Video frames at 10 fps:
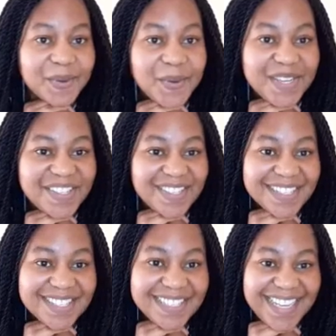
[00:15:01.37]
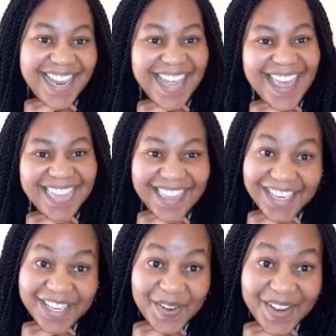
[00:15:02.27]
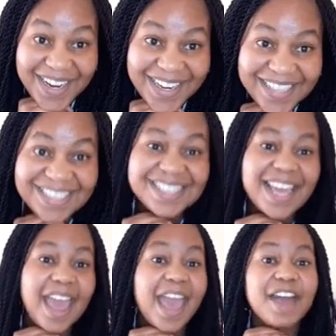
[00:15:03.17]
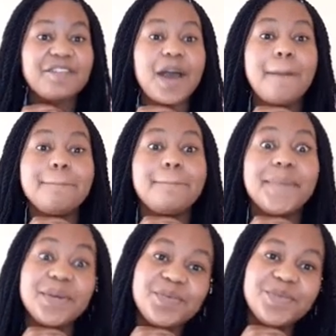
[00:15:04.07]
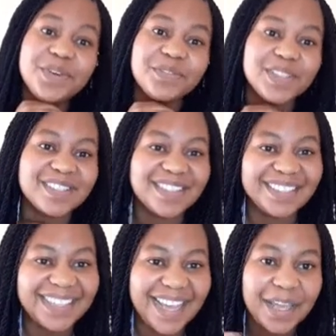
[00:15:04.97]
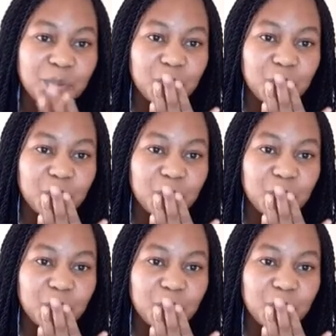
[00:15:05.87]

your questions. Thank you guys. Have a beautiful beautiful Sunday.